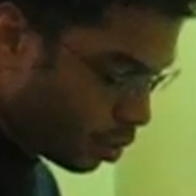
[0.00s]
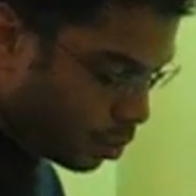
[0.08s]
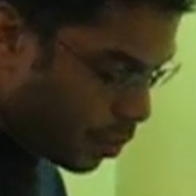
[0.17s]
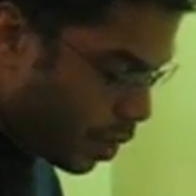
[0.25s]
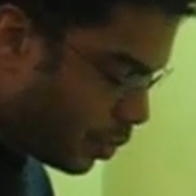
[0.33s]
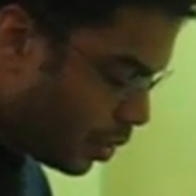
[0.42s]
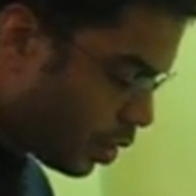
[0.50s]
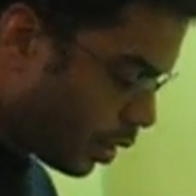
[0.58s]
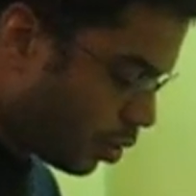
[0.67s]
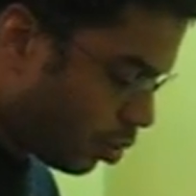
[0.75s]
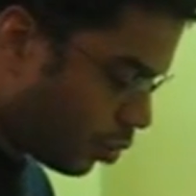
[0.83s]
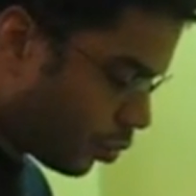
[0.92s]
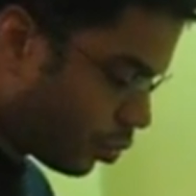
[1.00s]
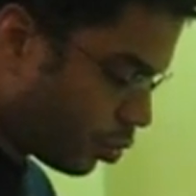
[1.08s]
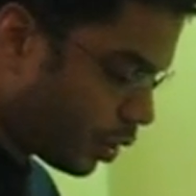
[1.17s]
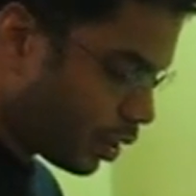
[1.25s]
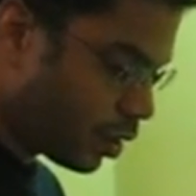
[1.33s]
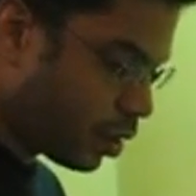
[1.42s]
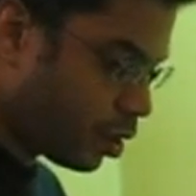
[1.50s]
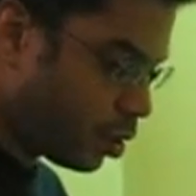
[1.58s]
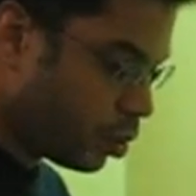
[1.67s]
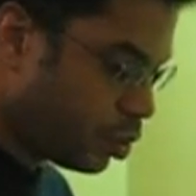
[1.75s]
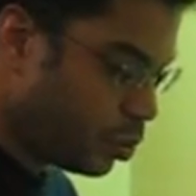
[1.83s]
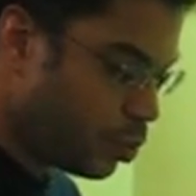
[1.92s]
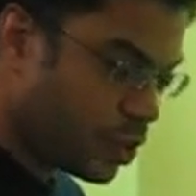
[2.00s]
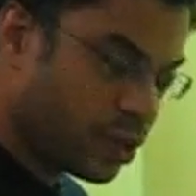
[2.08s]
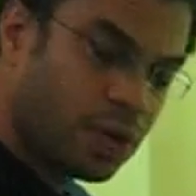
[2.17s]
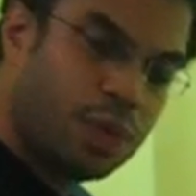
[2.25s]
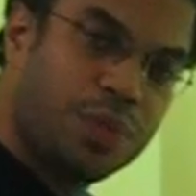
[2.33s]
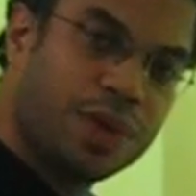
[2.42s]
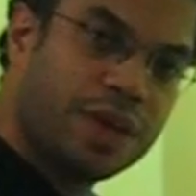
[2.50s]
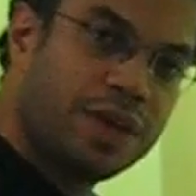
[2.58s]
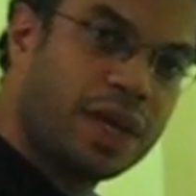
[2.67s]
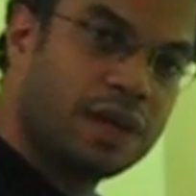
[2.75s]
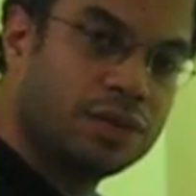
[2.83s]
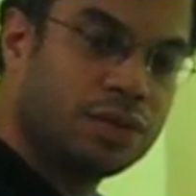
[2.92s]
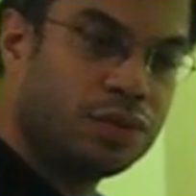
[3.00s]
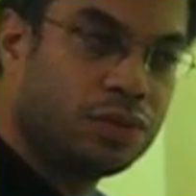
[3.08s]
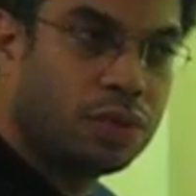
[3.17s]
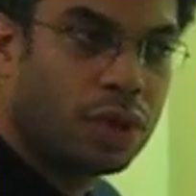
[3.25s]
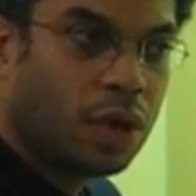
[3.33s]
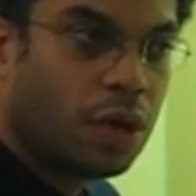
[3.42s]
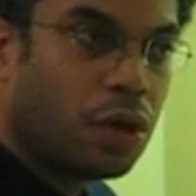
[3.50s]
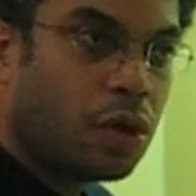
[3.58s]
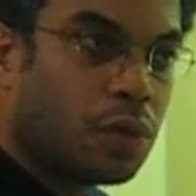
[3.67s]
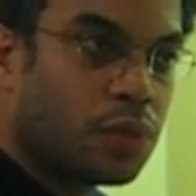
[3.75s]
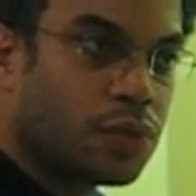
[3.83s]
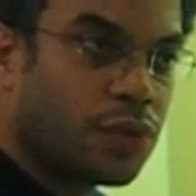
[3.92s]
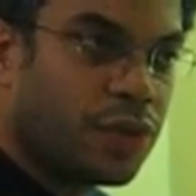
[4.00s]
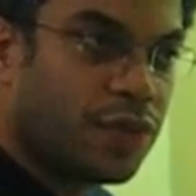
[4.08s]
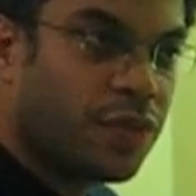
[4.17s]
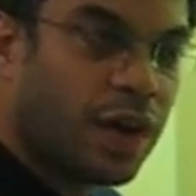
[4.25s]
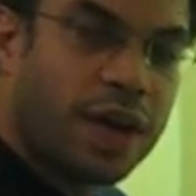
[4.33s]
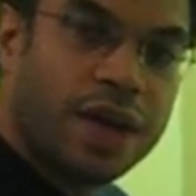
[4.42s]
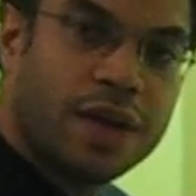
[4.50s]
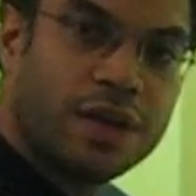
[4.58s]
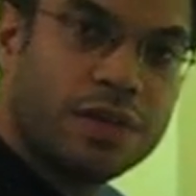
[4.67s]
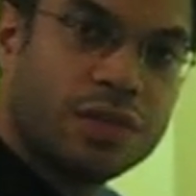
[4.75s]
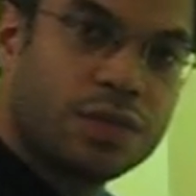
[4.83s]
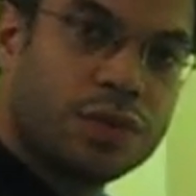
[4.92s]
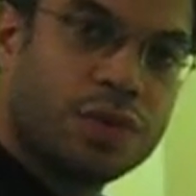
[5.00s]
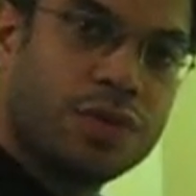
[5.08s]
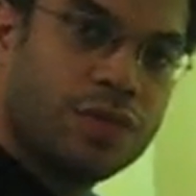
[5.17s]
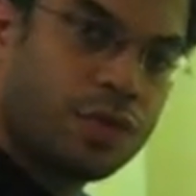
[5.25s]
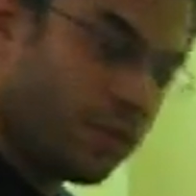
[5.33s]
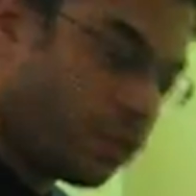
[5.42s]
maybe you're going to bring it down to 35-34